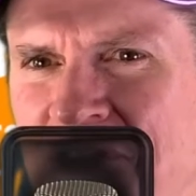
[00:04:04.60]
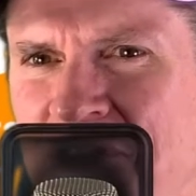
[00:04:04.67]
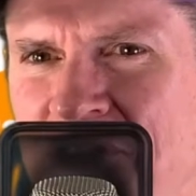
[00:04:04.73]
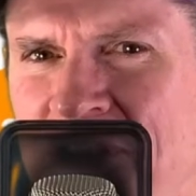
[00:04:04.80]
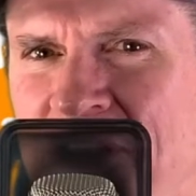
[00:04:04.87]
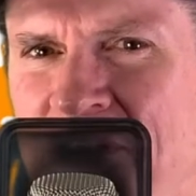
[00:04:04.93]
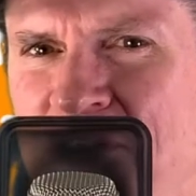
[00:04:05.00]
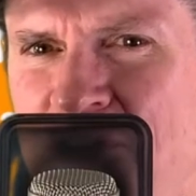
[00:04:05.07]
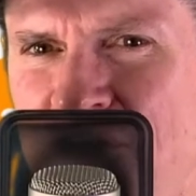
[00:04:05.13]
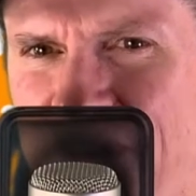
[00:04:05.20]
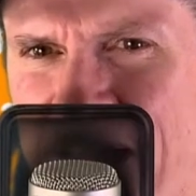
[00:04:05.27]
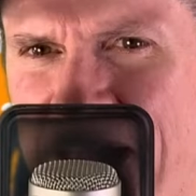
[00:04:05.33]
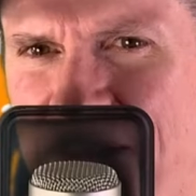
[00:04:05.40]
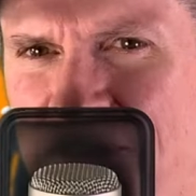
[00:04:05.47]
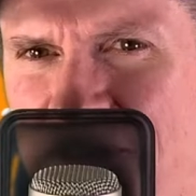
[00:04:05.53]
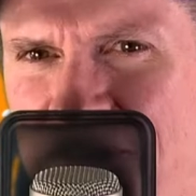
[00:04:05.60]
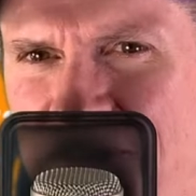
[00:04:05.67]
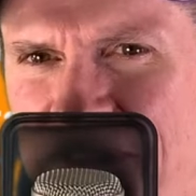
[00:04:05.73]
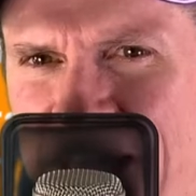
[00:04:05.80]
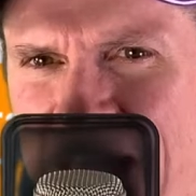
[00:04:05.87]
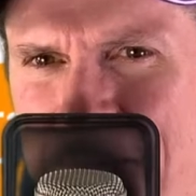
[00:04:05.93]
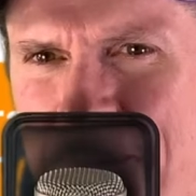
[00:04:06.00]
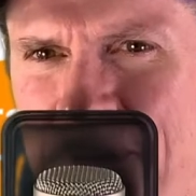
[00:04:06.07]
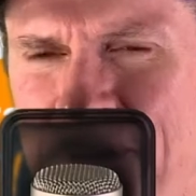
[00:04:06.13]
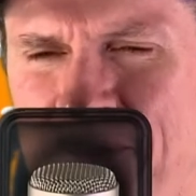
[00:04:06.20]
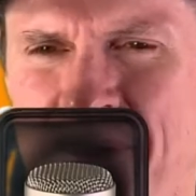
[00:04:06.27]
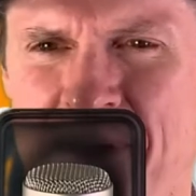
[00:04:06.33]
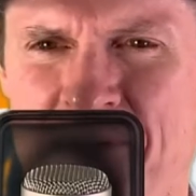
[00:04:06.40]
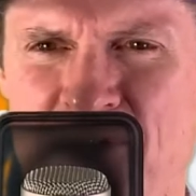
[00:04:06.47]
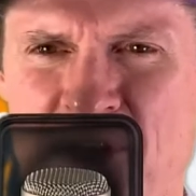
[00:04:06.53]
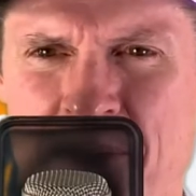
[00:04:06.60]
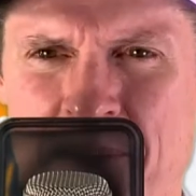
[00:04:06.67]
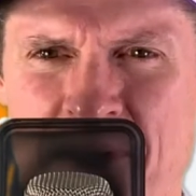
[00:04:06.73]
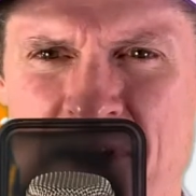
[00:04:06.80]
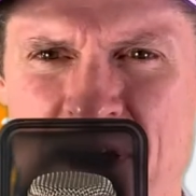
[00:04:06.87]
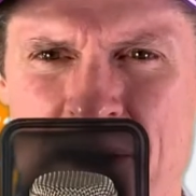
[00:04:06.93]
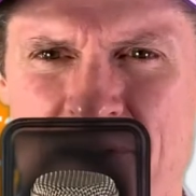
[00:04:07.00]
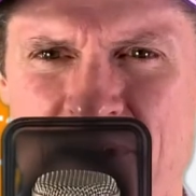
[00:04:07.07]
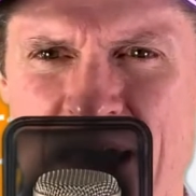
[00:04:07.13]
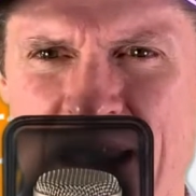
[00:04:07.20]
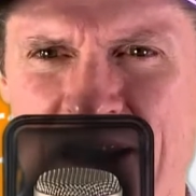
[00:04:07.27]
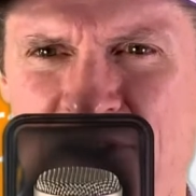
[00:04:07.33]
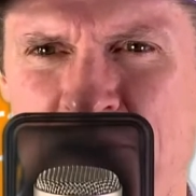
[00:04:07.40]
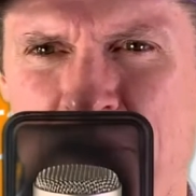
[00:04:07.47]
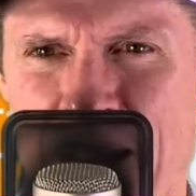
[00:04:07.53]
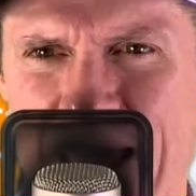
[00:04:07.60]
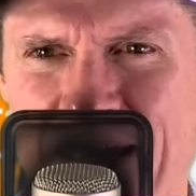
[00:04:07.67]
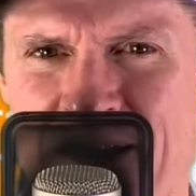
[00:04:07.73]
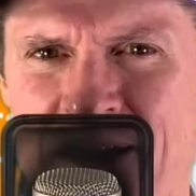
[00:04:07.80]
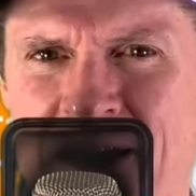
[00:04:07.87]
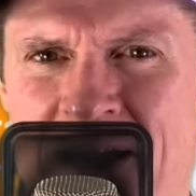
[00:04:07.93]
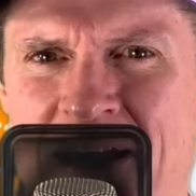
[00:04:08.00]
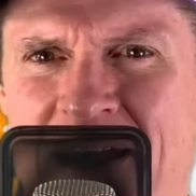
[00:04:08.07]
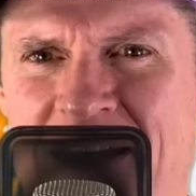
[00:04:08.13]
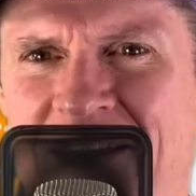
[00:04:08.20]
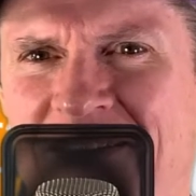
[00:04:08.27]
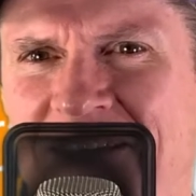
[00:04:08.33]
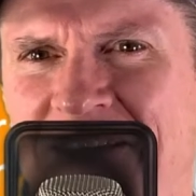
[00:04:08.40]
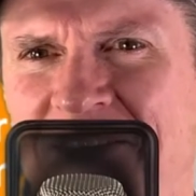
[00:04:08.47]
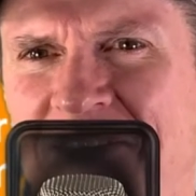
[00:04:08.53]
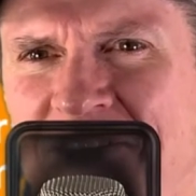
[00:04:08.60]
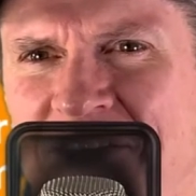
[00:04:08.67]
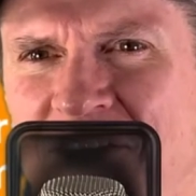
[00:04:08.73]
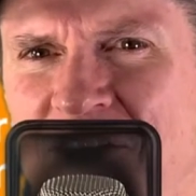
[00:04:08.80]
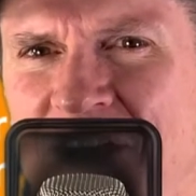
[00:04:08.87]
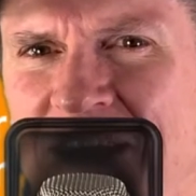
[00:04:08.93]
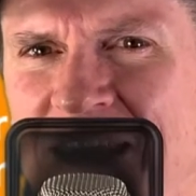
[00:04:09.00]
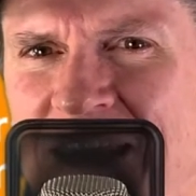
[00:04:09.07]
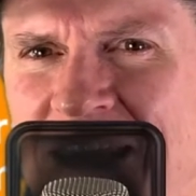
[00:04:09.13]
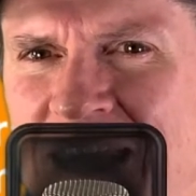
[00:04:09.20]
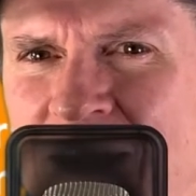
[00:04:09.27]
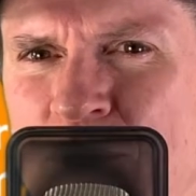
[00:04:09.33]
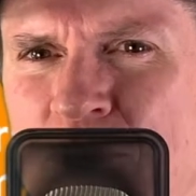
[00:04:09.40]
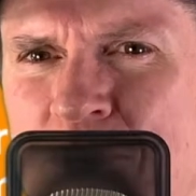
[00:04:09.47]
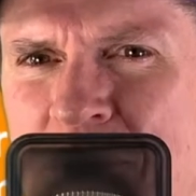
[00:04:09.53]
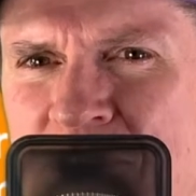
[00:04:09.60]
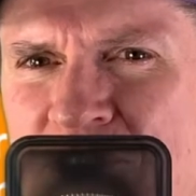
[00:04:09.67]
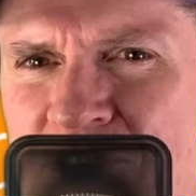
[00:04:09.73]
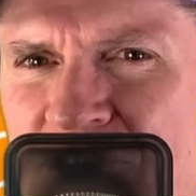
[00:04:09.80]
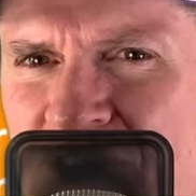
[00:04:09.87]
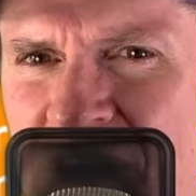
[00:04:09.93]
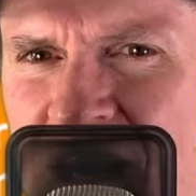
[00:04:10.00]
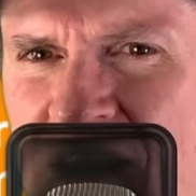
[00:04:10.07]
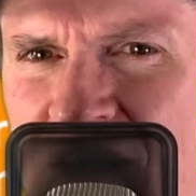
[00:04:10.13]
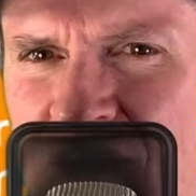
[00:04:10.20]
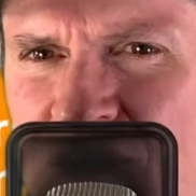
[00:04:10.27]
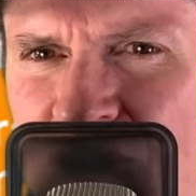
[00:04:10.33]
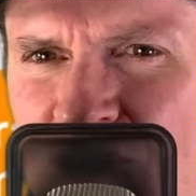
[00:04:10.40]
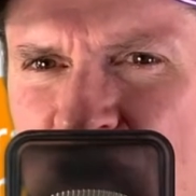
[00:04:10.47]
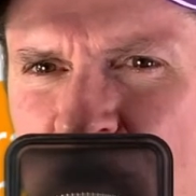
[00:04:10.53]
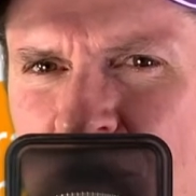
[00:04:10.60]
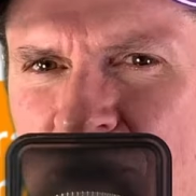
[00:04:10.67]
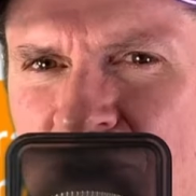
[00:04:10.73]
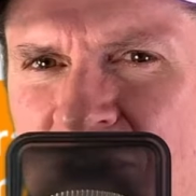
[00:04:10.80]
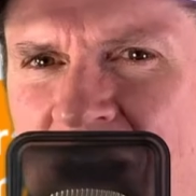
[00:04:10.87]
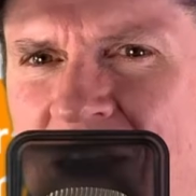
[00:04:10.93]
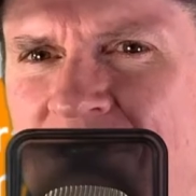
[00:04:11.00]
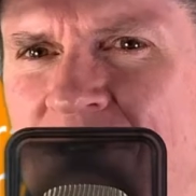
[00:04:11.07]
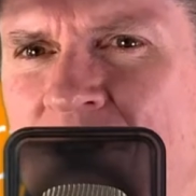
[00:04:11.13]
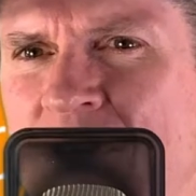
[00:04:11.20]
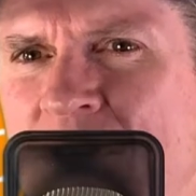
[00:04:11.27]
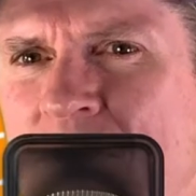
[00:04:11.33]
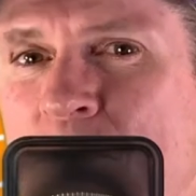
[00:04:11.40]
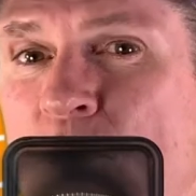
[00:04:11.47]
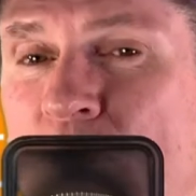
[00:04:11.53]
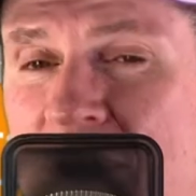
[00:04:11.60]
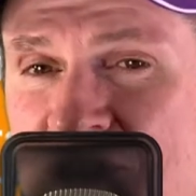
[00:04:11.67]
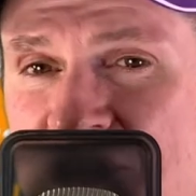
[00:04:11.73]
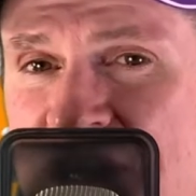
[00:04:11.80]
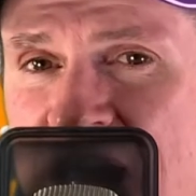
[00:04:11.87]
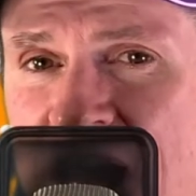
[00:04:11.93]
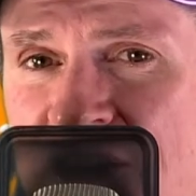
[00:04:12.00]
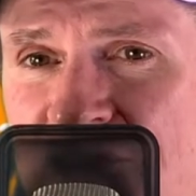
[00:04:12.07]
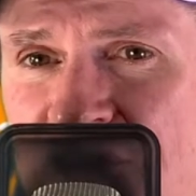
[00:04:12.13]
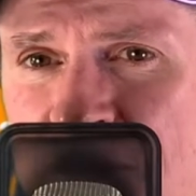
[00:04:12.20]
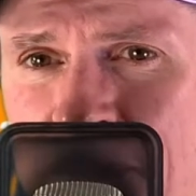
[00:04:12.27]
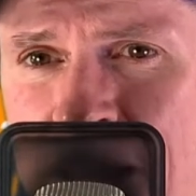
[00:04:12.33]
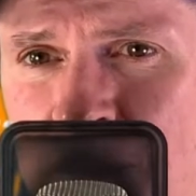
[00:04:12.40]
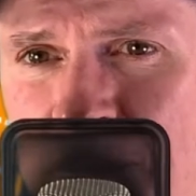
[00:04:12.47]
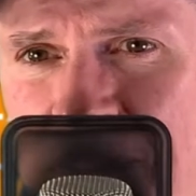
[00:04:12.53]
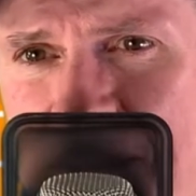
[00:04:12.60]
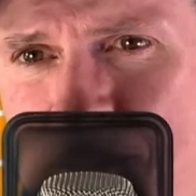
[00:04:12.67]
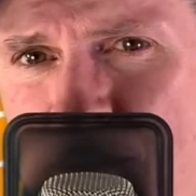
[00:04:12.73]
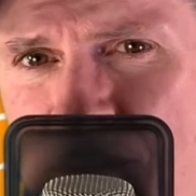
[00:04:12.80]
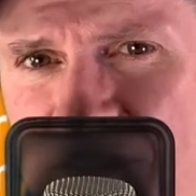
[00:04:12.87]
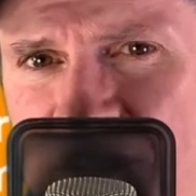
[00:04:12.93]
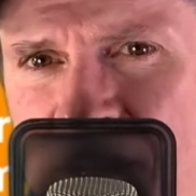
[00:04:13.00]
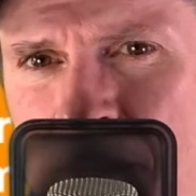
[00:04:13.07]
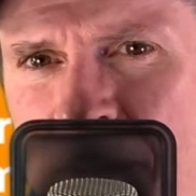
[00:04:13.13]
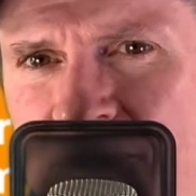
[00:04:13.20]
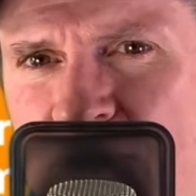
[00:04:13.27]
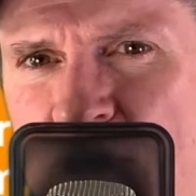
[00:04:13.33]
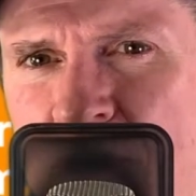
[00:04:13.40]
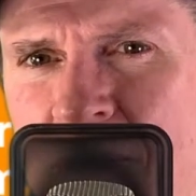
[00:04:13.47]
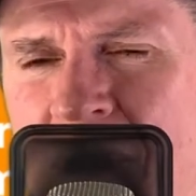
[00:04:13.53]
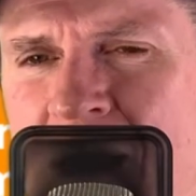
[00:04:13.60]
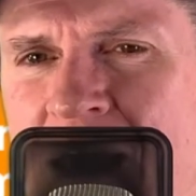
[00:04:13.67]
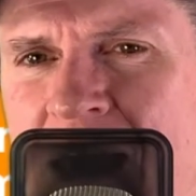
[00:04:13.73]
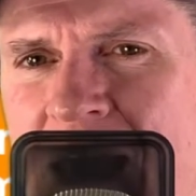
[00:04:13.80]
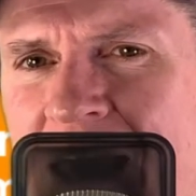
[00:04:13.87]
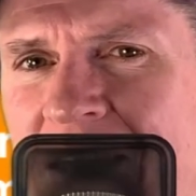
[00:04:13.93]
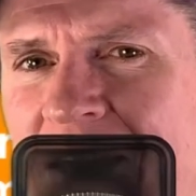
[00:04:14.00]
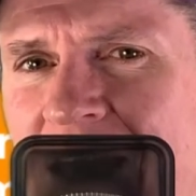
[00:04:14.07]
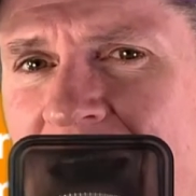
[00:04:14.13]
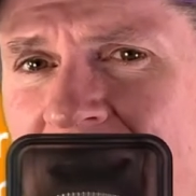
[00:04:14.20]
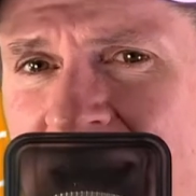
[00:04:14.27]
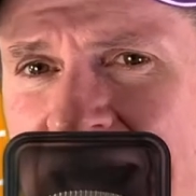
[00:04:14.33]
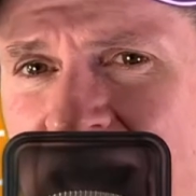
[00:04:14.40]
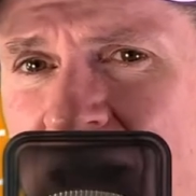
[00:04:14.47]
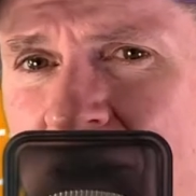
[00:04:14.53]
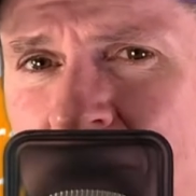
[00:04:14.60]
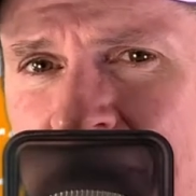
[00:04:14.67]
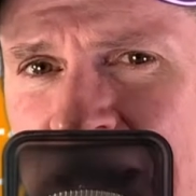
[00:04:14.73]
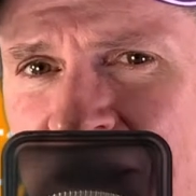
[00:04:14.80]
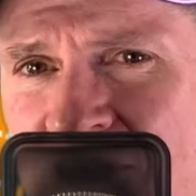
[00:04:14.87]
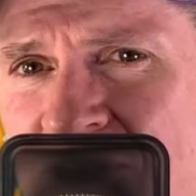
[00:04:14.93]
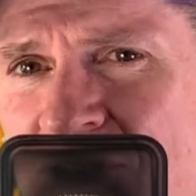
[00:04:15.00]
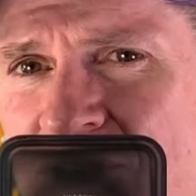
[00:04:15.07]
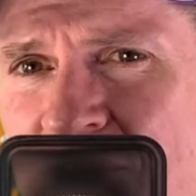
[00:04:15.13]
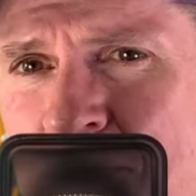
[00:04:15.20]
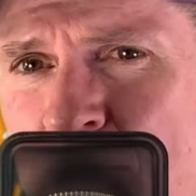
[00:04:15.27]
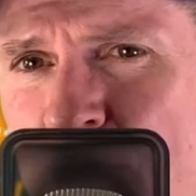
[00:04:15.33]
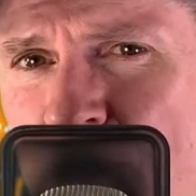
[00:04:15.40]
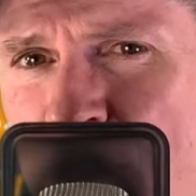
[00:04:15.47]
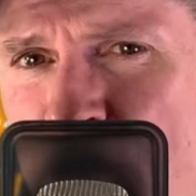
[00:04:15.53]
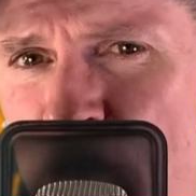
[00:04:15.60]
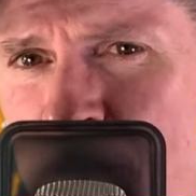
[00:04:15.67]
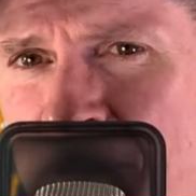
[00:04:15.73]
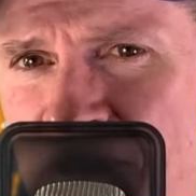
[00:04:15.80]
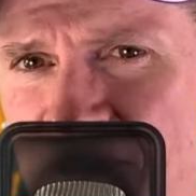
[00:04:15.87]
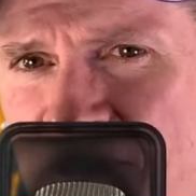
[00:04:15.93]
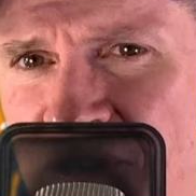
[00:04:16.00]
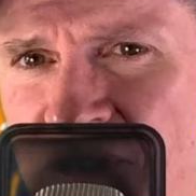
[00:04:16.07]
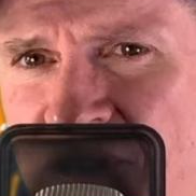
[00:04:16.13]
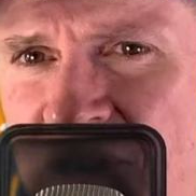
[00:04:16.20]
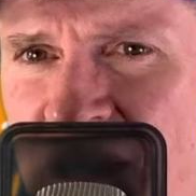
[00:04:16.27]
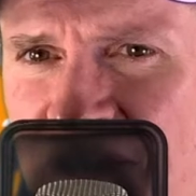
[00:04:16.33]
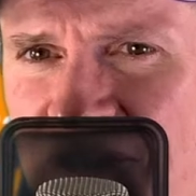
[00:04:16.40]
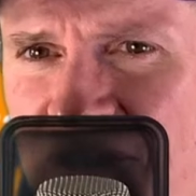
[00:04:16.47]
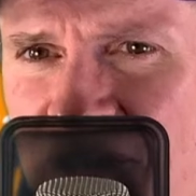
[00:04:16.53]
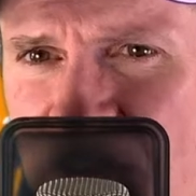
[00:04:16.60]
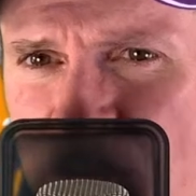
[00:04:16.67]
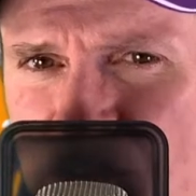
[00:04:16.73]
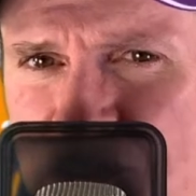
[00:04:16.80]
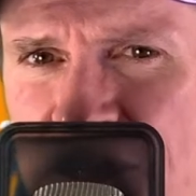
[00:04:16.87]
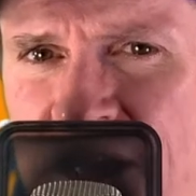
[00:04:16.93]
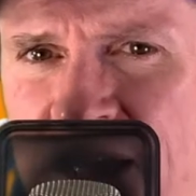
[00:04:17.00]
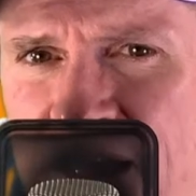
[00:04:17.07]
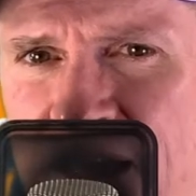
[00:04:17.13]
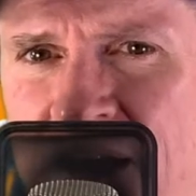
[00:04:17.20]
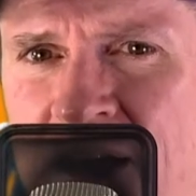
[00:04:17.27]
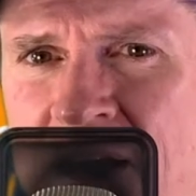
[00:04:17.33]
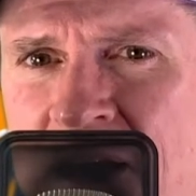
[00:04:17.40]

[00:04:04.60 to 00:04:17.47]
the creator of the app, a gentleman by the name of Alex Black, he said that the idea here would be just to get consumers to have more education about where their products are coming from and allow them then to support local businesses. And that's the logic here.